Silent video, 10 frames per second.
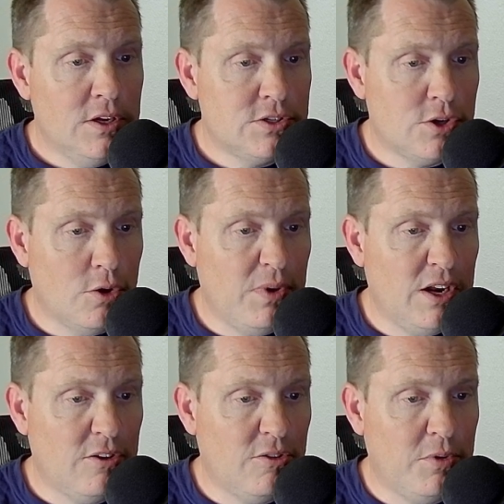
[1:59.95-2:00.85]
So being
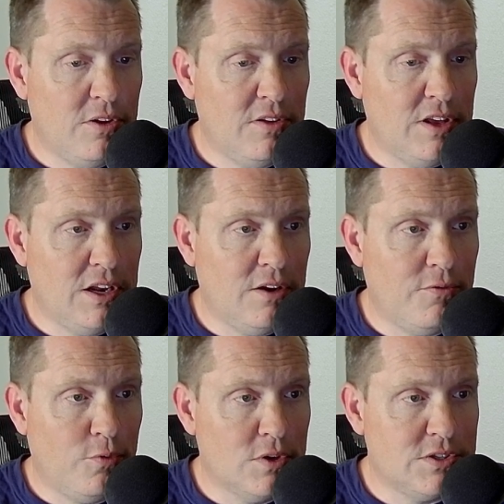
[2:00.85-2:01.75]
able to build in and
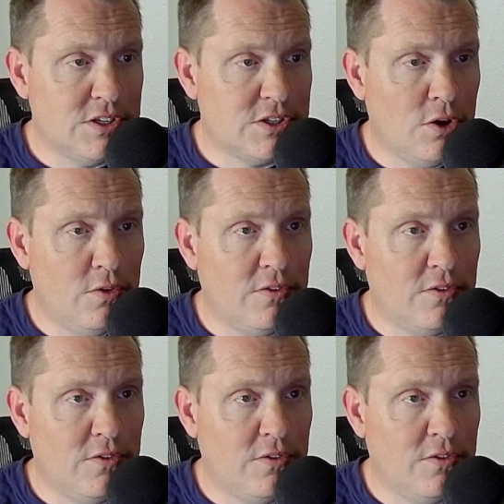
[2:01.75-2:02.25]
enforce these code